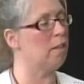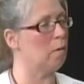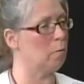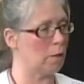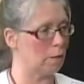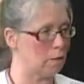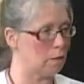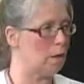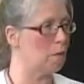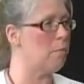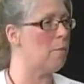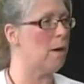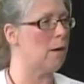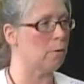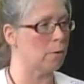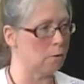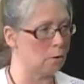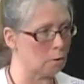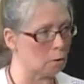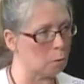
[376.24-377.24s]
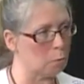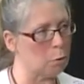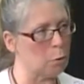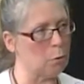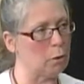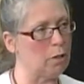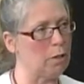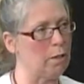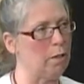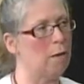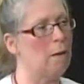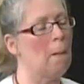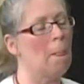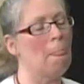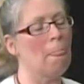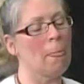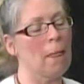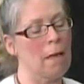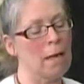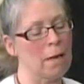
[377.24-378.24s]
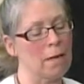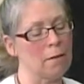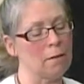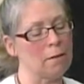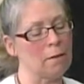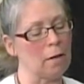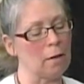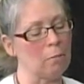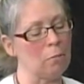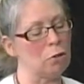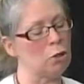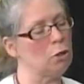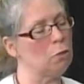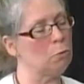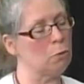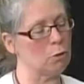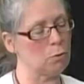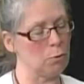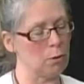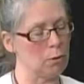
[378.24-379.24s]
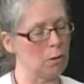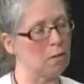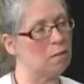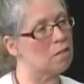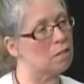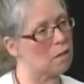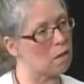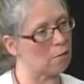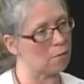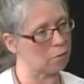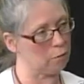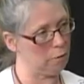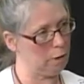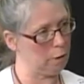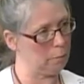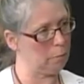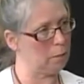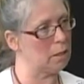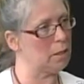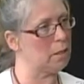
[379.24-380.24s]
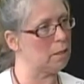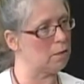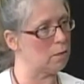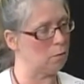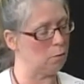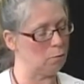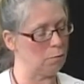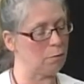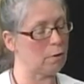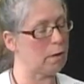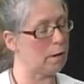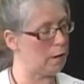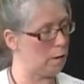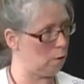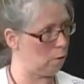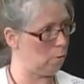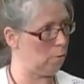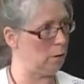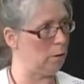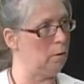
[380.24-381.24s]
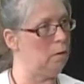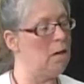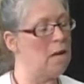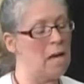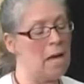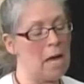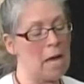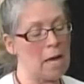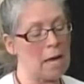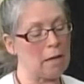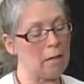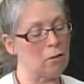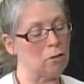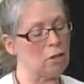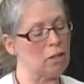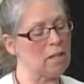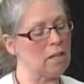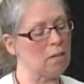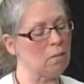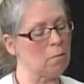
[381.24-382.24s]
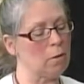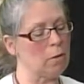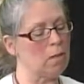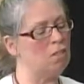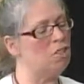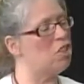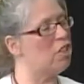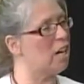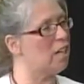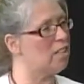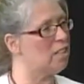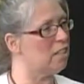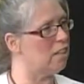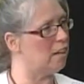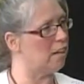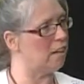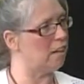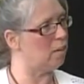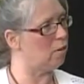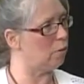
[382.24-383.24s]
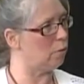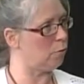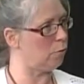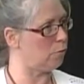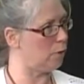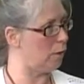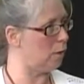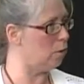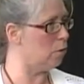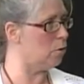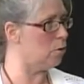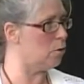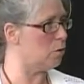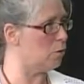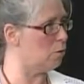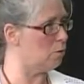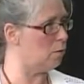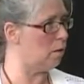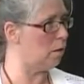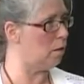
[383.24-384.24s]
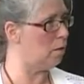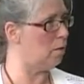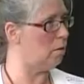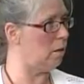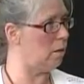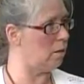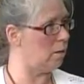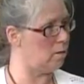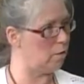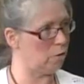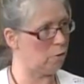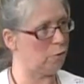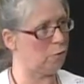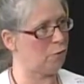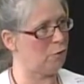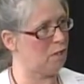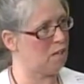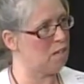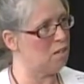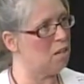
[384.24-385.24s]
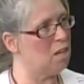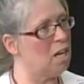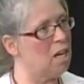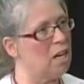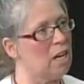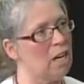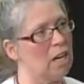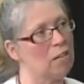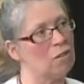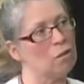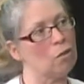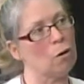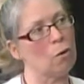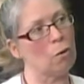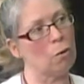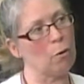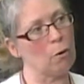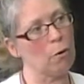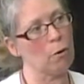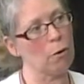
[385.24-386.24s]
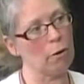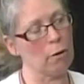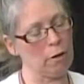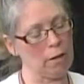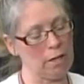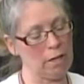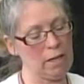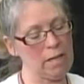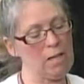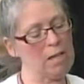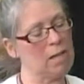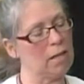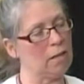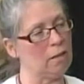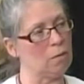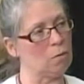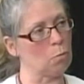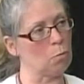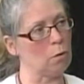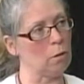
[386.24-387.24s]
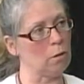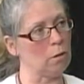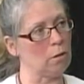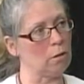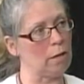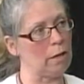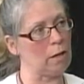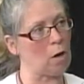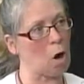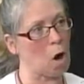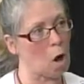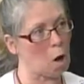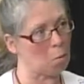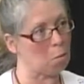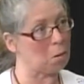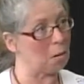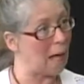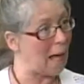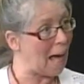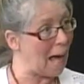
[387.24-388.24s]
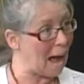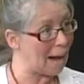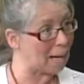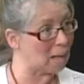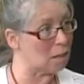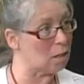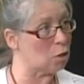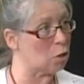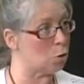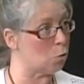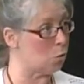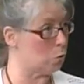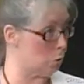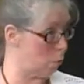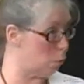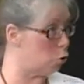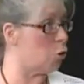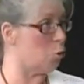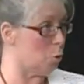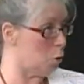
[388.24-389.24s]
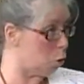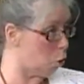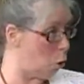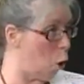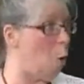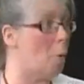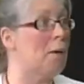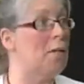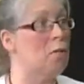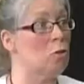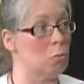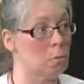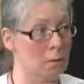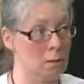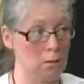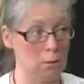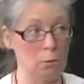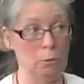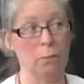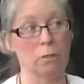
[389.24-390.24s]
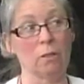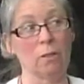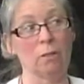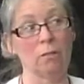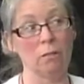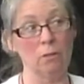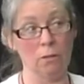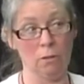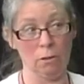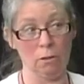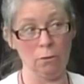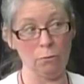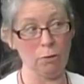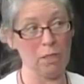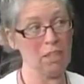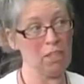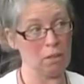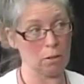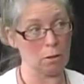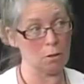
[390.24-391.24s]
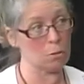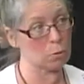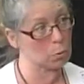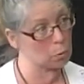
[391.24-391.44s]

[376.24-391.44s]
I met her in the community, and she was really suffering because of heroin, and she had injected it in her fingers and in her feet. And so her hands were like all black. She was going to be losing her fingers.